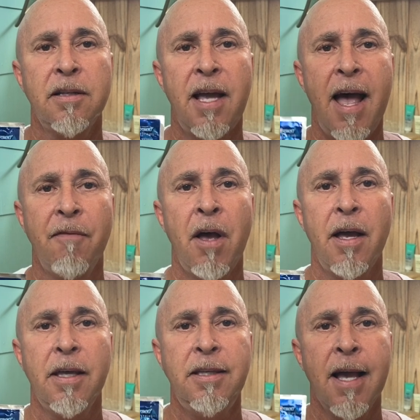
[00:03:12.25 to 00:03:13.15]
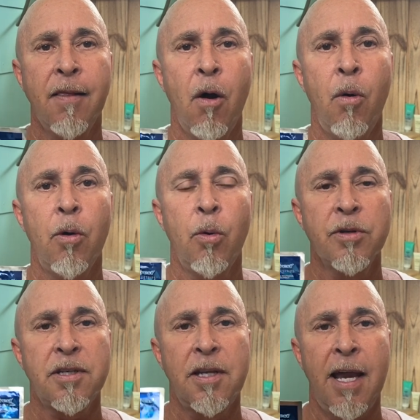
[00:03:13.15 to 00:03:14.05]
to have yellow or
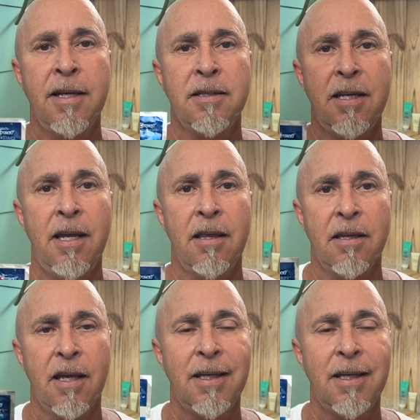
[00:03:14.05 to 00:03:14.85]
stained teeth.